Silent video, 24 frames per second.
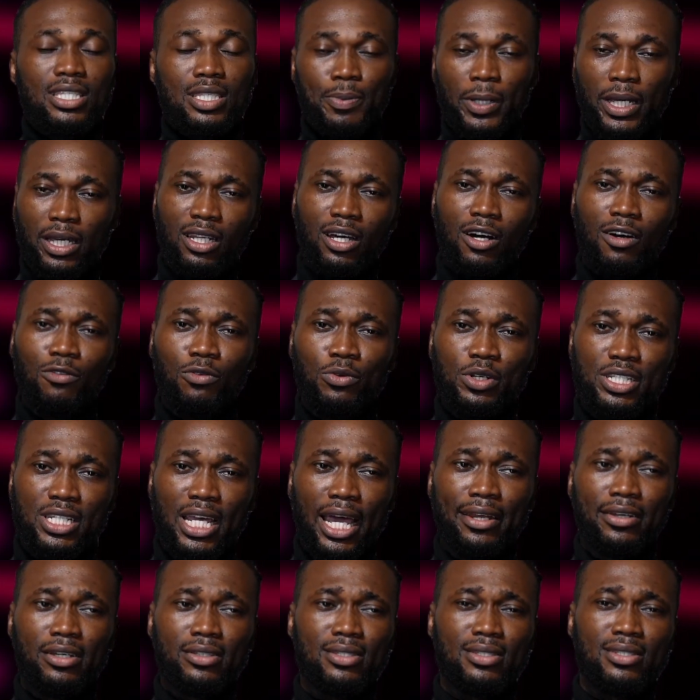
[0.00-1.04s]
Speaking of which,
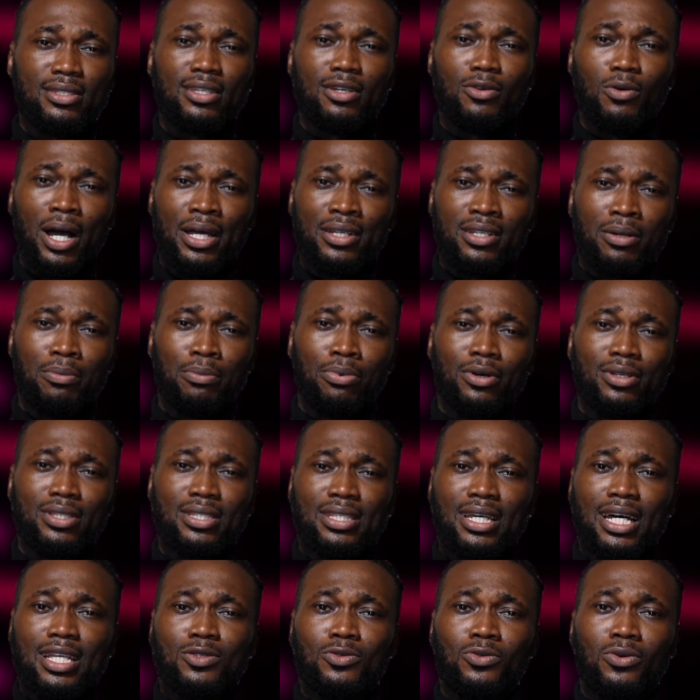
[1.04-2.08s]
I noticed say why the boss
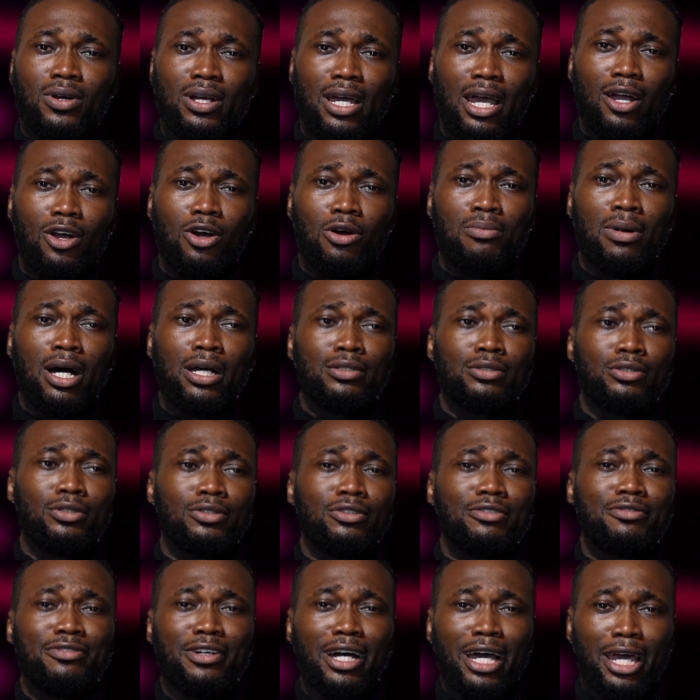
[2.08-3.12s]
starts one kind of
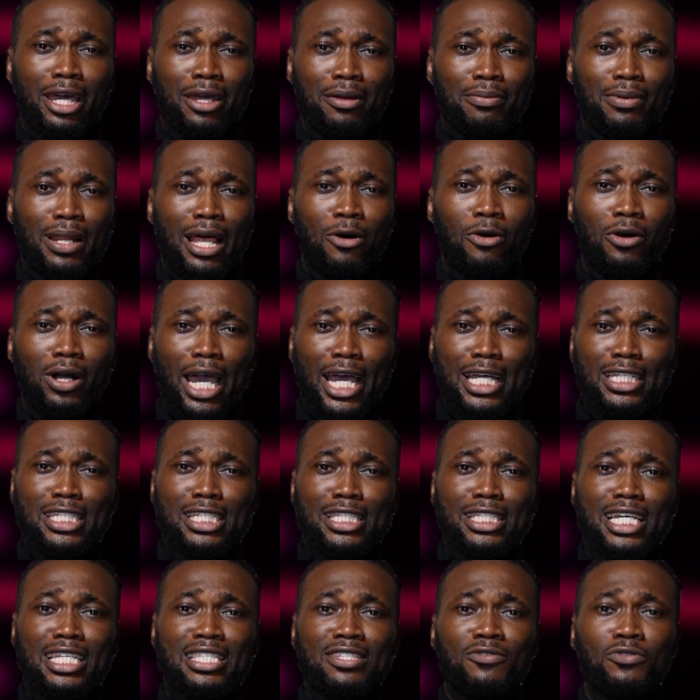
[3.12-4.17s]
commando vibe, like one kind of
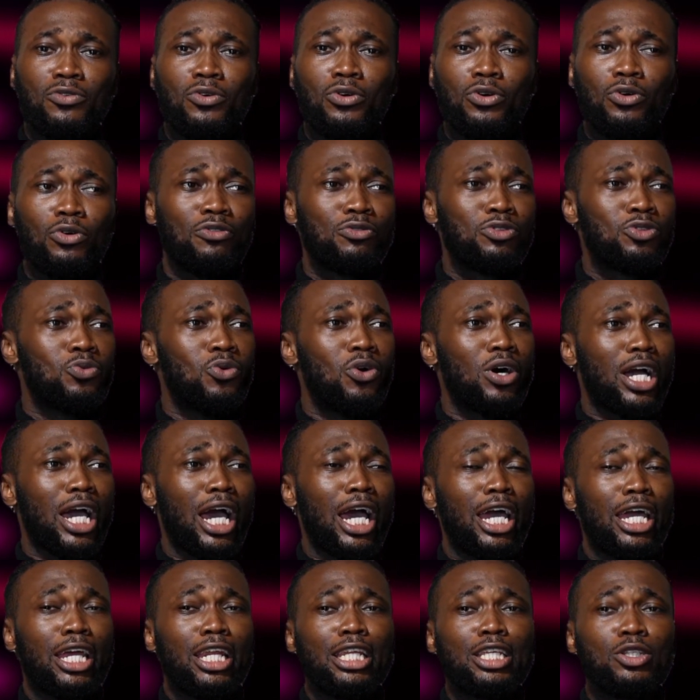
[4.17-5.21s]
detective, one go do one
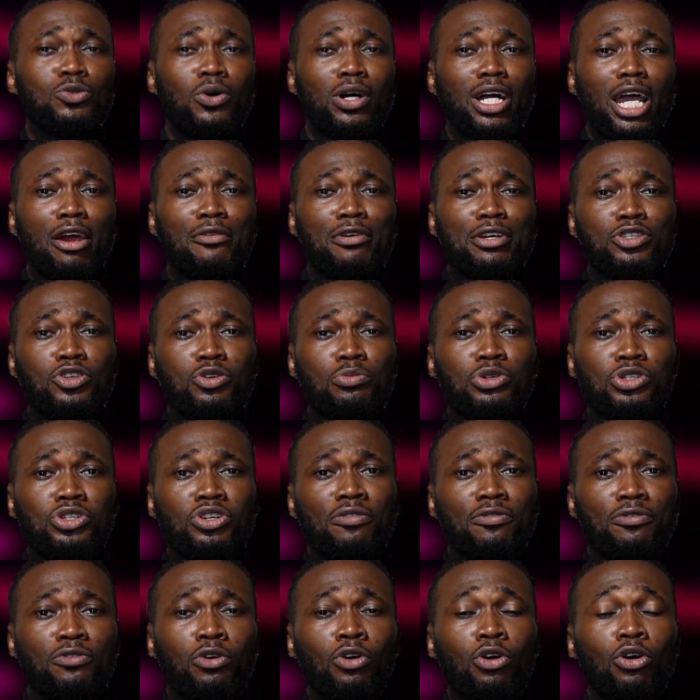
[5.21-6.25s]
kind of lead, one kind of rescue
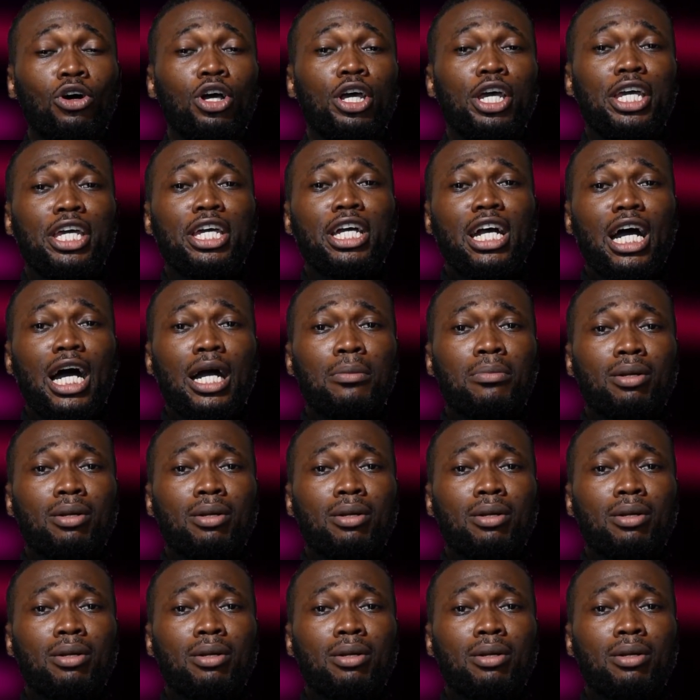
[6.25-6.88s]
mission for Eka